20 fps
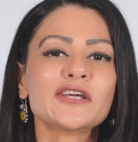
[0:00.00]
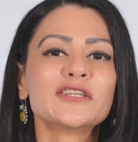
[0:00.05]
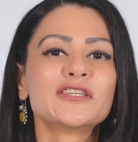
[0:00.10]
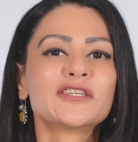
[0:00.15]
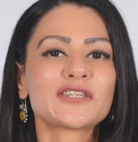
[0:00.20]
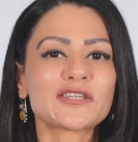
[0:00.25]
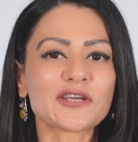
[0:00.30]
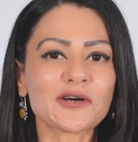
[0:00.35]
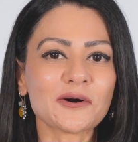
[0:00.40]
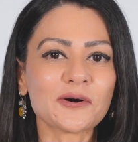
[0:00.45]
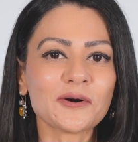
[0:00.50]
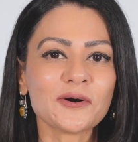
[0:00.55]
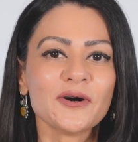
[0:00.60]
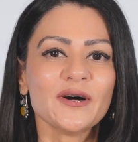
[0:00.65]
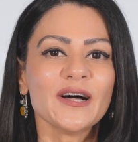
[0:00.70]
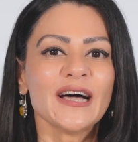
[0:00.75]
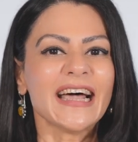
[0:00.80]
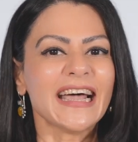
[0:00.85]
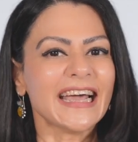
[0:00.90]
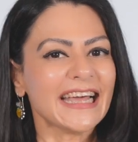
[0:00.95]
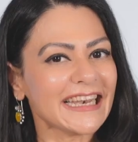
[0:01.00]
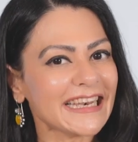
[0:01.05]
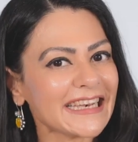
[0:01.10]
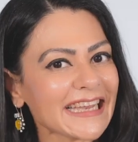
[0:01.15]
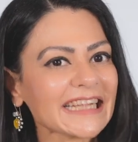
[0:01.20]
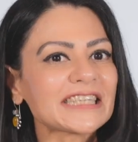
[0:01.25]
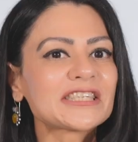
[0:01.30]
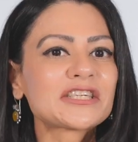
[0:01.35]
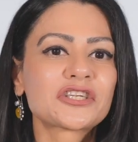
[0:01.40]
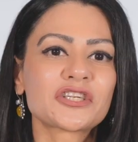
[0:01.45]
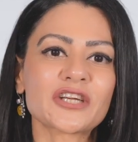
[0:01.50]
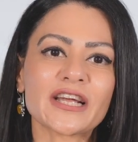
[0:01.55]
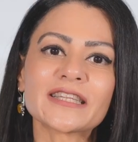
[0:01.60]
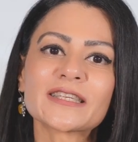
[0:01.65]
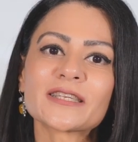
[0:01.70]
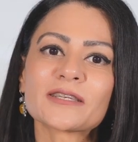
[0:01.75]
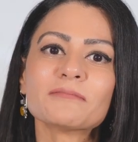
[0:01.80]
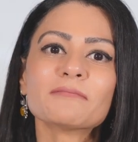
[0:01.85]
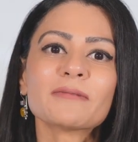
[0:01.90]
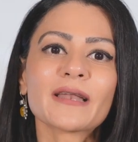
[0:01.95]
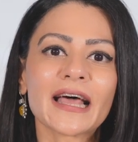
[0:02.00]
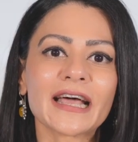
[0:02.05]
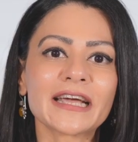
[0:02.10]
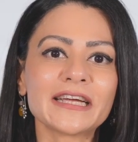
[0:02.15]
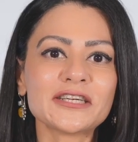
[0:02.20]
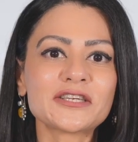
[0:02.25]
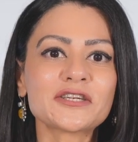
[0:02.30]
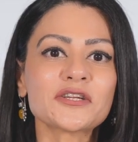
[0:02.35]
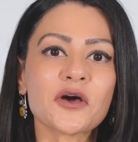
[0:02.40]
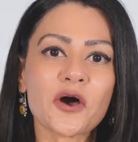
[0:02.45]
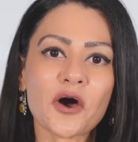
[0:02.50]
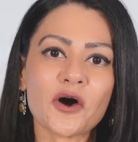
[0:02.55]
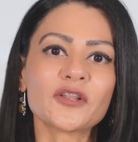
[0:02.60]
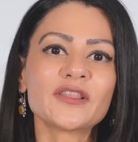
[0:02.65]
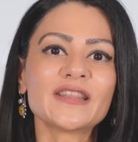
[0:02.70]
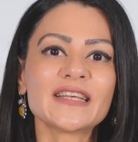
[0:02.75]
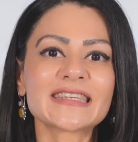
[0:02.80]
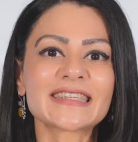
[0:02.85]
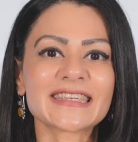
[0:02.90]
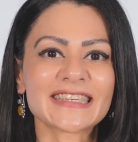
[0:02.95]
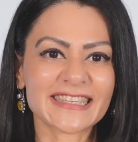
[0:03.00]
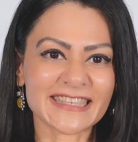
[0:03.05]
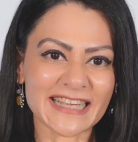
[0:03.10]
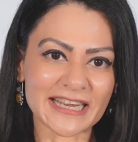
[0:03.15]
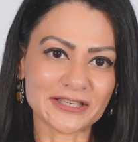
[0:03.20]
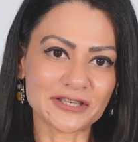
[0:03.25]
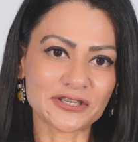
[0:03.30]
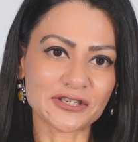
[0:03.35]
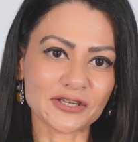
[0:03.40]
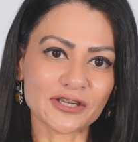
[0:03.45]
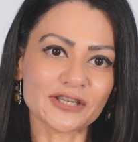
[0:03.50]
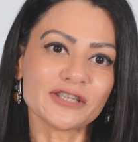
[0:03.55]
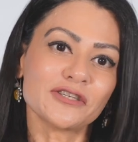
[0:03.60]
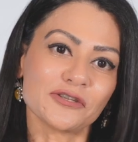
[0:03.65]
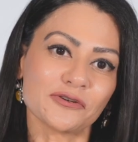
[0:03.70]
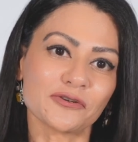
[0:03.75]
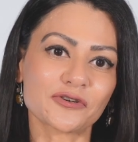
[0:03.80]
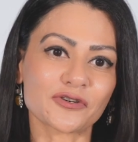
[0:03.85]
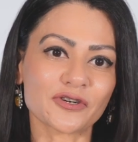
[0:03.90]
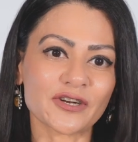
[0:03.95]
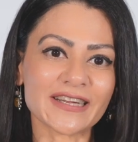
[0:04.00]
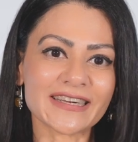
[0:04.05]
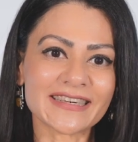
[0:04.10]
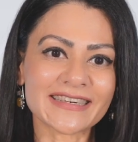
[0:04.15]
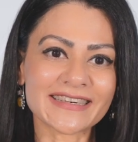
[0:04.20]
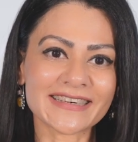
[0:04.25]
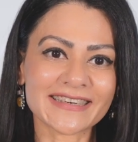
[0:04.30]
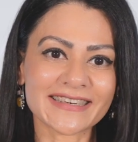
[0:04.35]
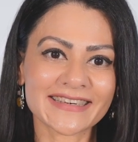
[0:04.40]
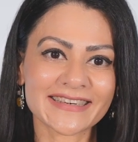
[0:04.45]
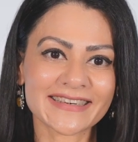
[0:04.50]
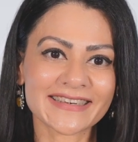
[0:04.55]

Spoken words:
So let's shed some light on this essential nutrient.